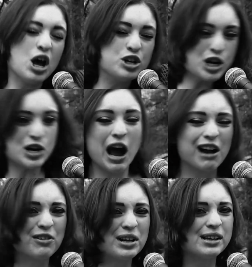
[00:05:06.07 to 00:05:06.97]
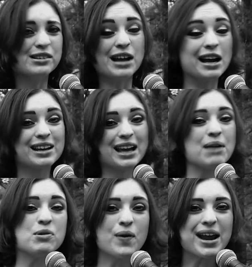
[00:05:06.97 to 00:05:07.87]
you're not gonna you're not gonna
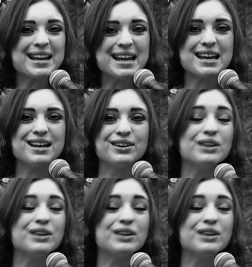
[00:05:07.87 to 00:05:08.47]
get me what I need.